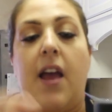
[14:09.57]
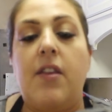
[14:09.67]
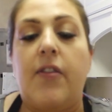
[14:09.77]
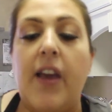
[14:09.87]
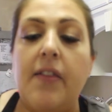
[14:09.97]
And
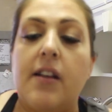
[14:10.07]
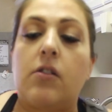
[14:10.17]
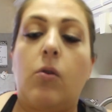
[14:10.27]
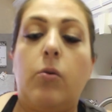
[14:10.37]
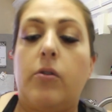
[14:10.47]
the thing
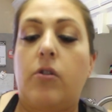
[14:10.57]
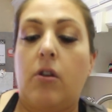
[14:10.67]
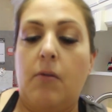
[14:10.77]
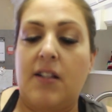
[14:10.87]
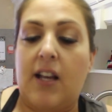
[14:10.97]
that's cool
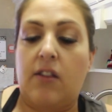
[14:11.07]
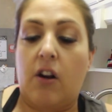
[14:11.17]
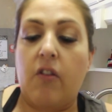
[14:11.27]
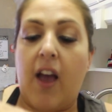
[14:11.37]
too is that they're